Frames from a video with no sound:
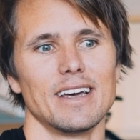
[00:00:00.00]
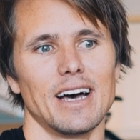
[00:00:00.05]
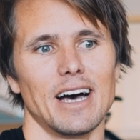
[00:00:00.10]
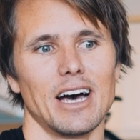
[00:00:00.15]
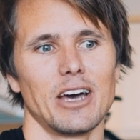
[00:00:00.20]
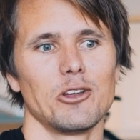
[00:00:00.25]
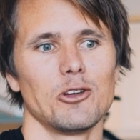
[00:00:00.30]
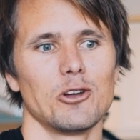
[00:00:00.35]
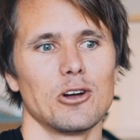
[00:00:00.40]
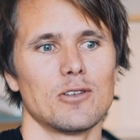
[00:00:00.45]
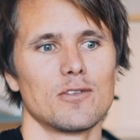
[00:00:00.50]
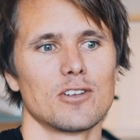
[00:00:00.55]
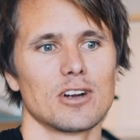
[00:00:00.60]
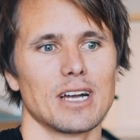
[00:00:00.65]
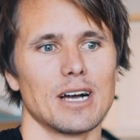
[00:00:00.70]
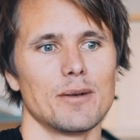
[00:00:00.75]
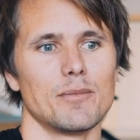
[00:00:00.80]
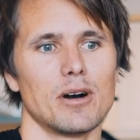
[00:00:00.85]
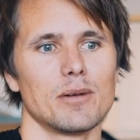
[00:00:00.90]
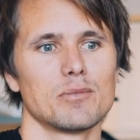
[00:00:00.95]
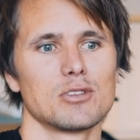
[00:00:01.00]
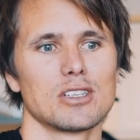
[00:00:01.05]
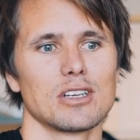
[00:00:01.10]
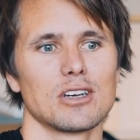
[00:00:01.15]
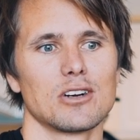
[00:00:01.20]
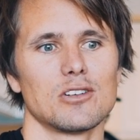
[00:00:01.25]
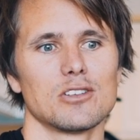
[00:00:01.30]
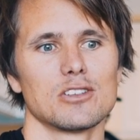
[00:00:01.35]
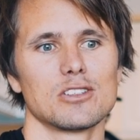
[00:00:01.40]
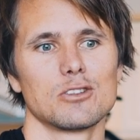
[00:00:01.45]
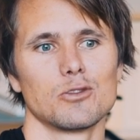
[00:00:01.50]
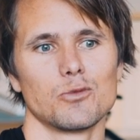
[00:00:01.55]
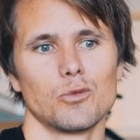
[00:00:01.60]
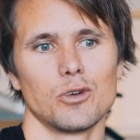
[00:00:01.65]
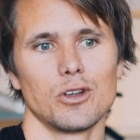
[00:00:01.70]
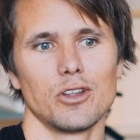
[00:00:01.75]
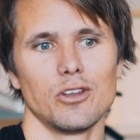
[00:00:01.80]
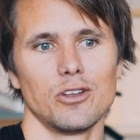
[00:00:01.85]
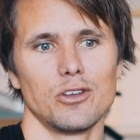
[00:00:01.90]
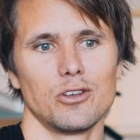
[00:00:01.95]
How do you overcome obstacles?
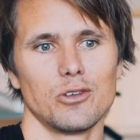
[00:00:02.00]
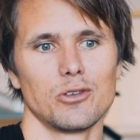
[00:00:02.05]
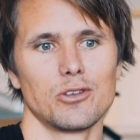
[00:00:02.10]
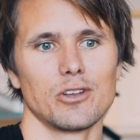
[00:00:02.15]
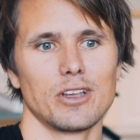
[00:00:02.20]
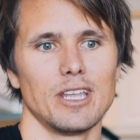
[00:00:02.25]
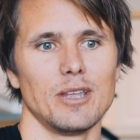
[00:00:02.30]
What do you do to